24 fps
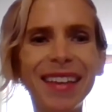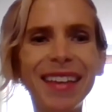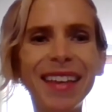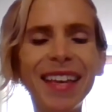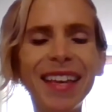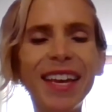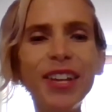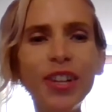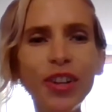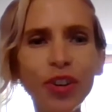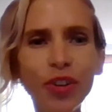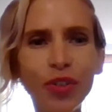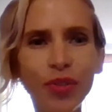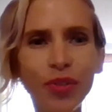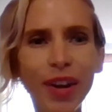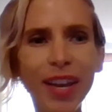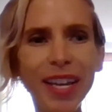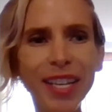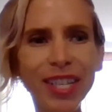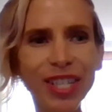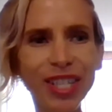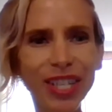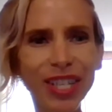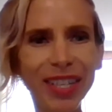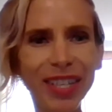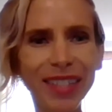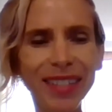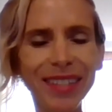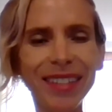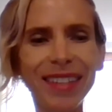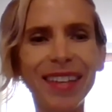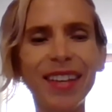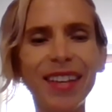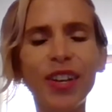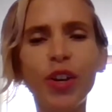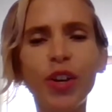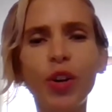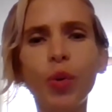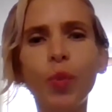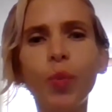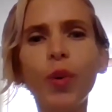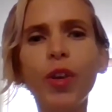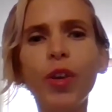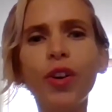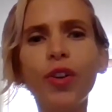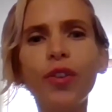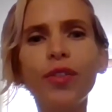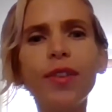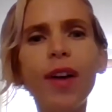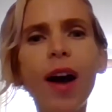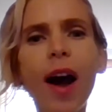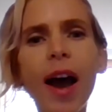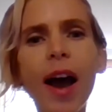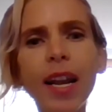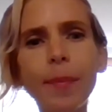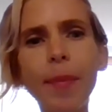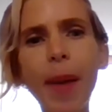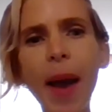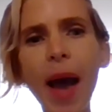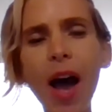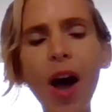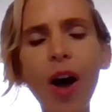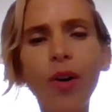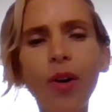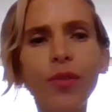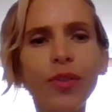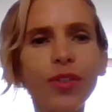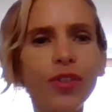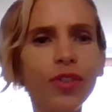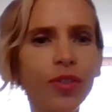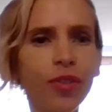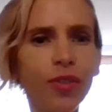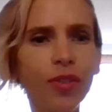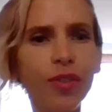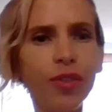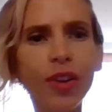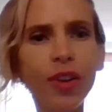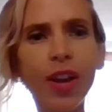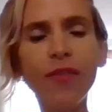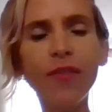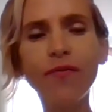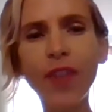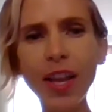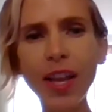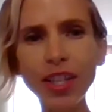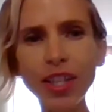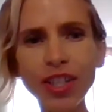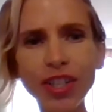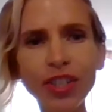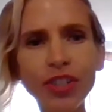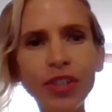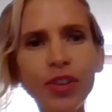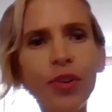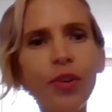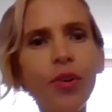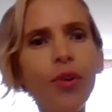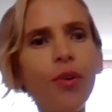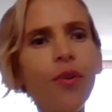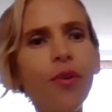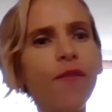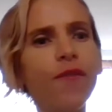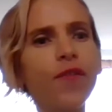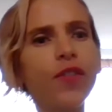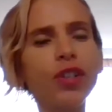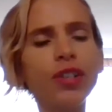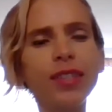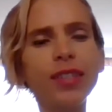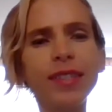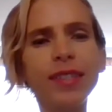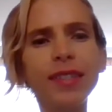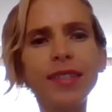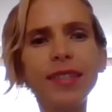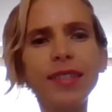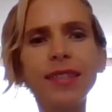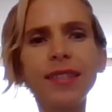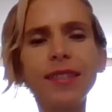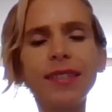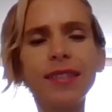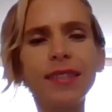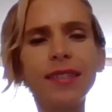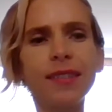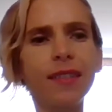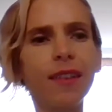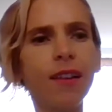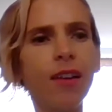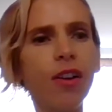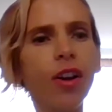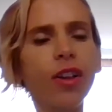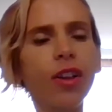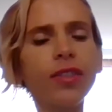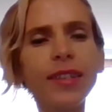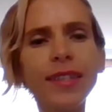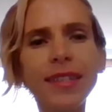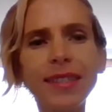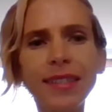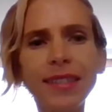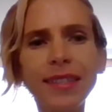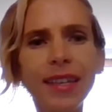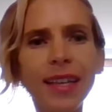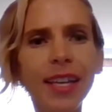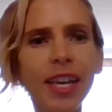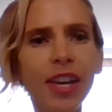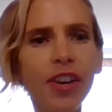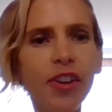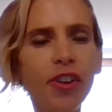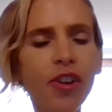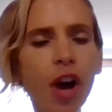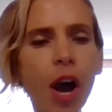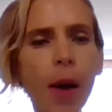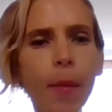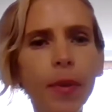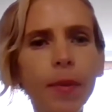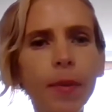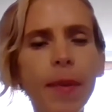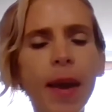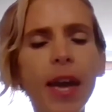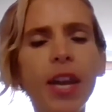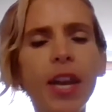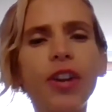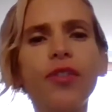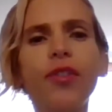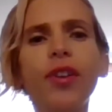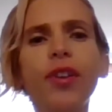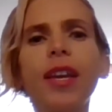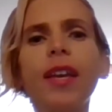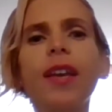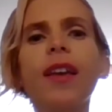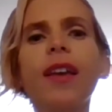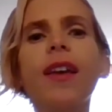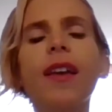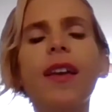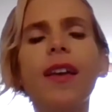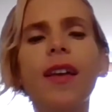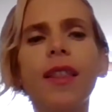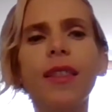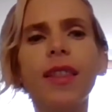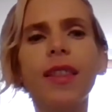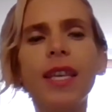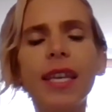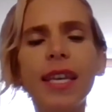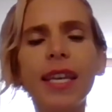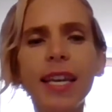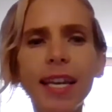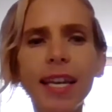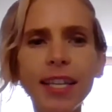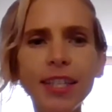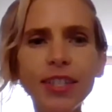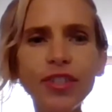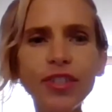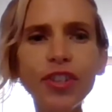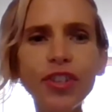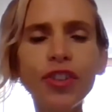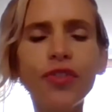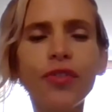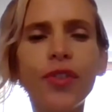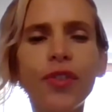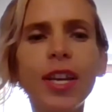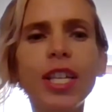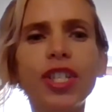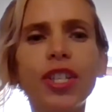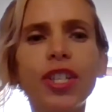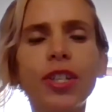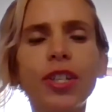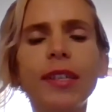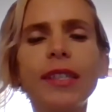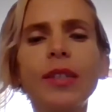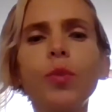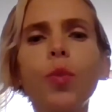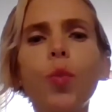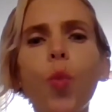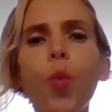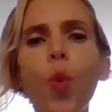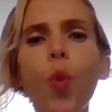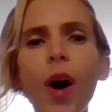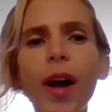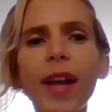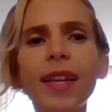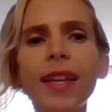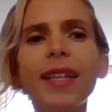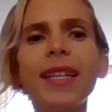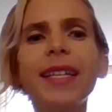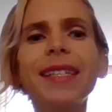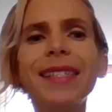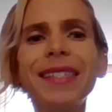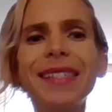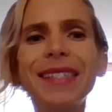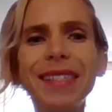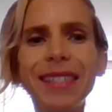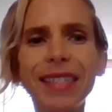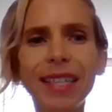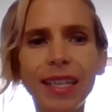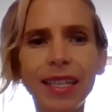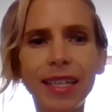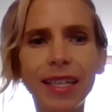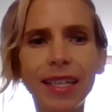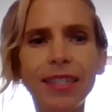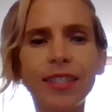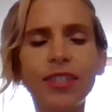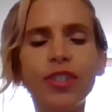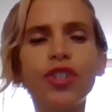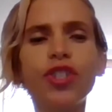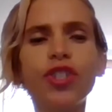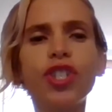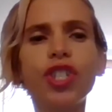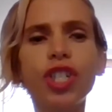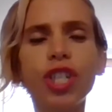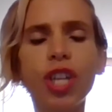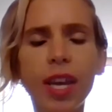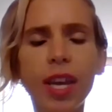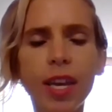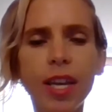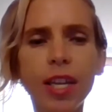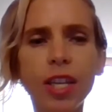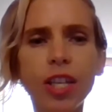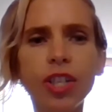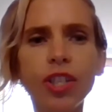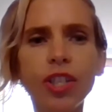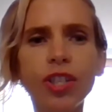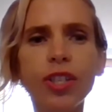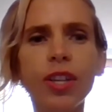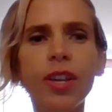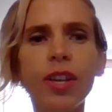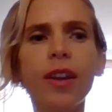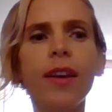integration. We are not about conventional versus holistic and complementary. The integration is what is needed to change